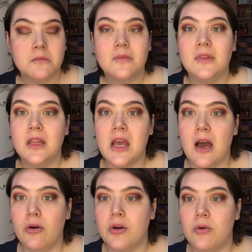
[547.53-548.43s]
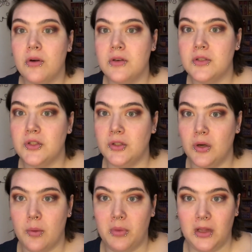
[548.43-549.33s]
The outer corners look
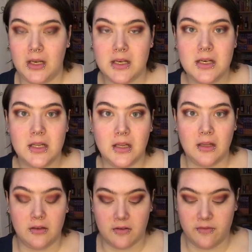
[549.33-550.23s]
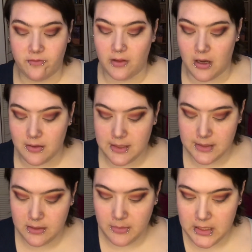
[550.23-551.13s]
blended and they look flawless
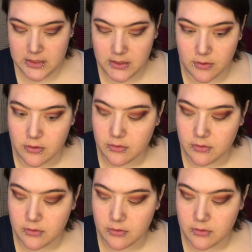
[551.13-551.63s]
to me, so